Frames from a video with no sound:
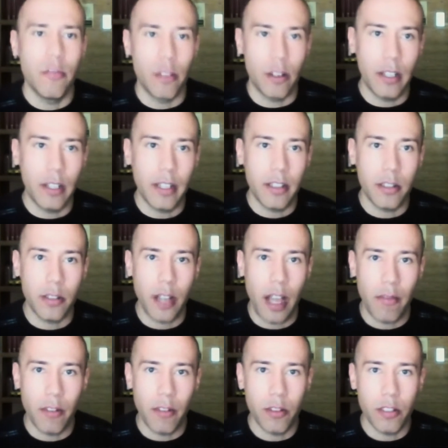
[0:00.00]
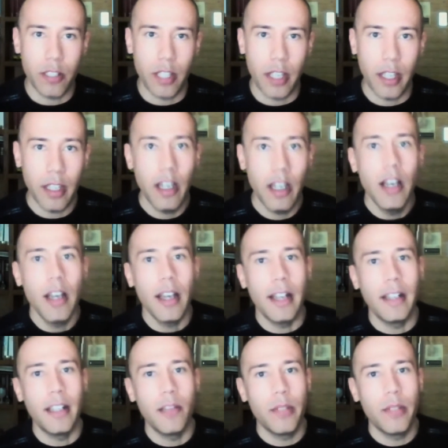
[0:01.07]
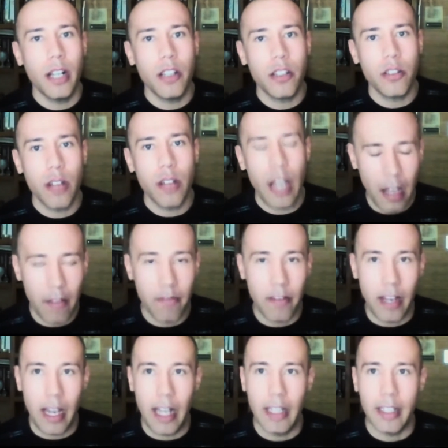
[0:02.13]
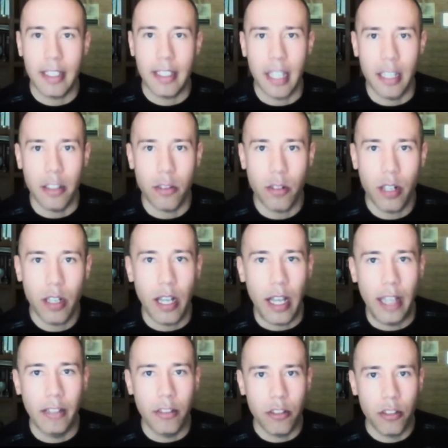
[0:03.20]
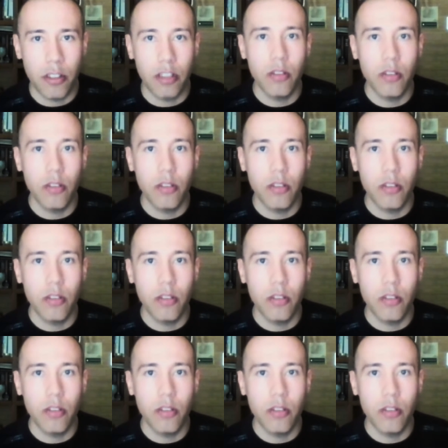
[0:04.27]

very nice to have you today. And then we also have Alexandra Anderson,